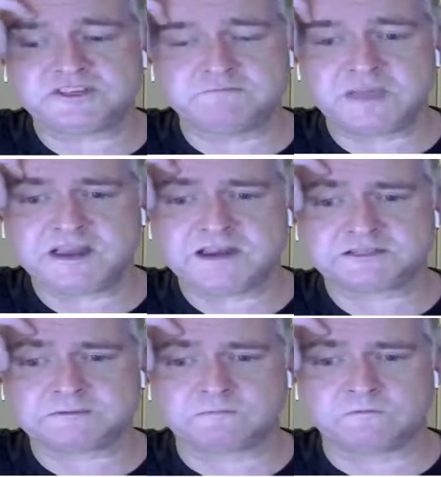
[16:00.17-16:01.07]

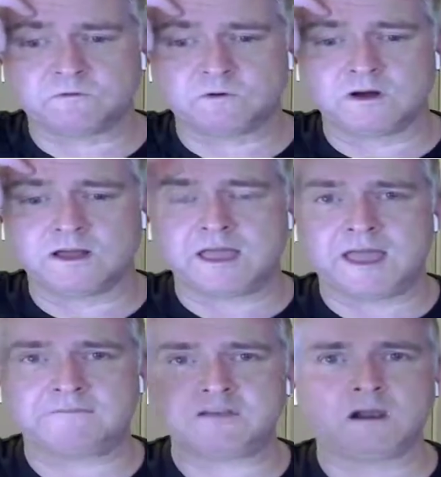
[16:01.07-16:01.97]
mechanism for
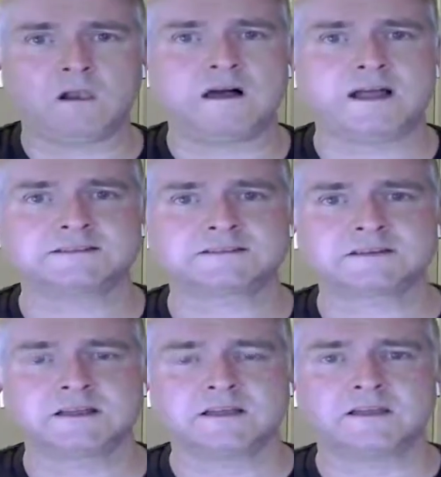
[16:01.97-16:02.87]
having clients
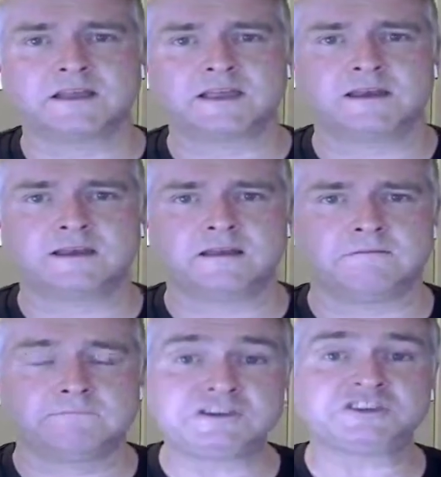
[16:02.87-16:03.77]
that can
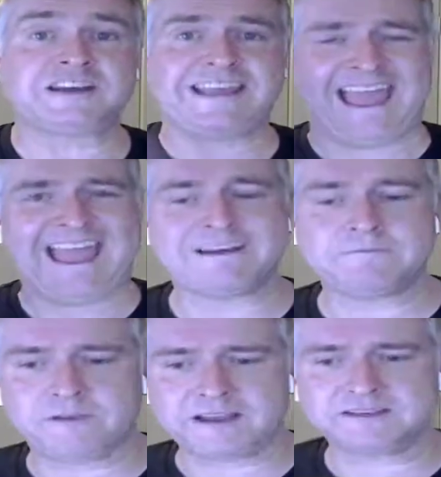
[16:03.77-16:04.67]
efficiently and
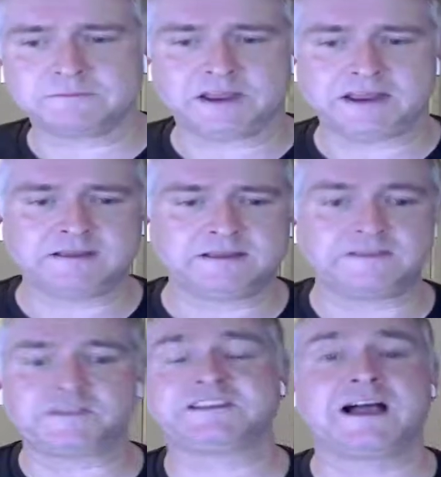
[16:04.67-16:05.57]
flexibly
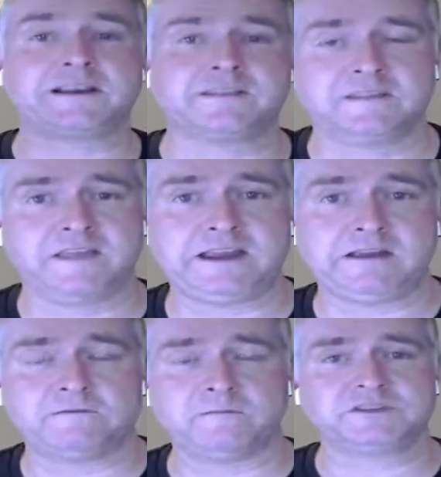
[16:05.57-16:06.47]
get the data that they
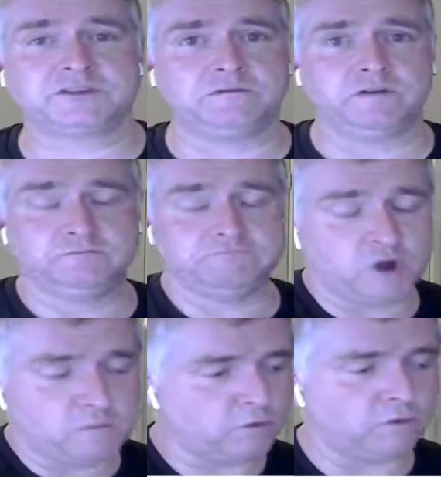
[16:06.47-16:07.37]
need from the server.
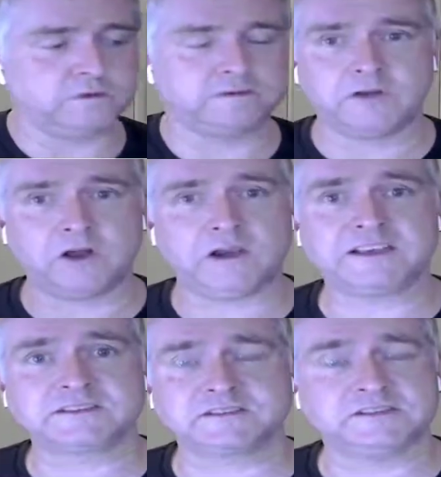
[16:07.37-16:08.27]
No more, no
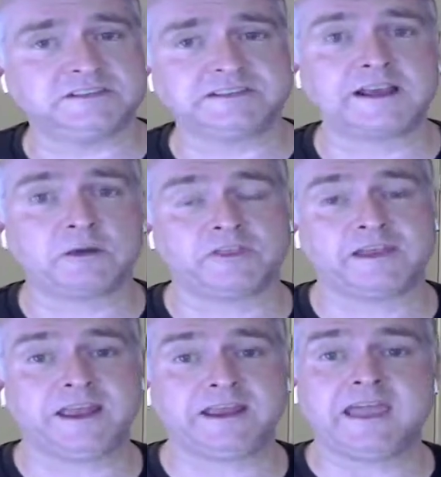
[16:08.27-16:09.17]
less, just exactly what they
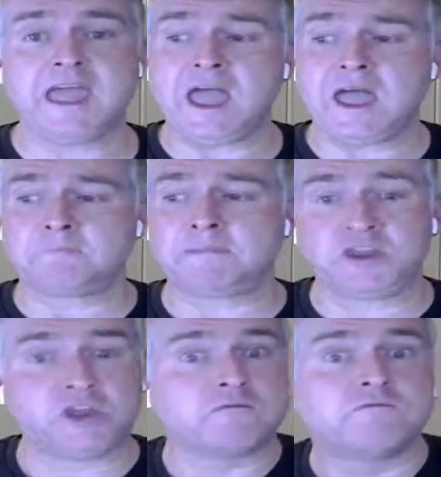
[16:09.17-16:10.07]
need. But
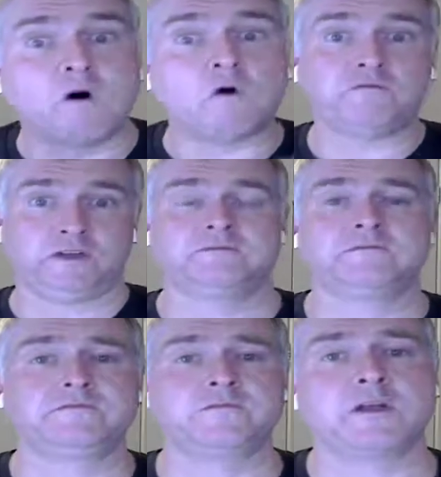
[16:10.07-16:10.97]
you can evolve it
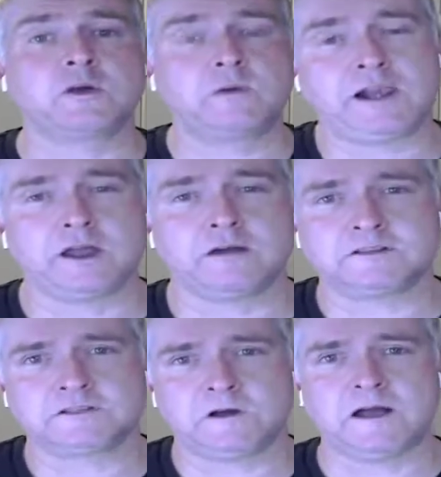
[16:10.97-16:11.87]
very quickly
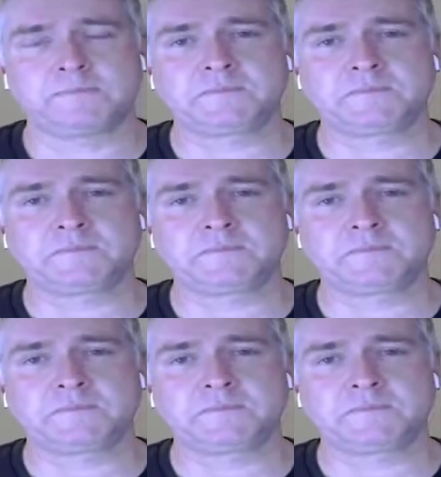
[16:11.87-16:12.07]
over time.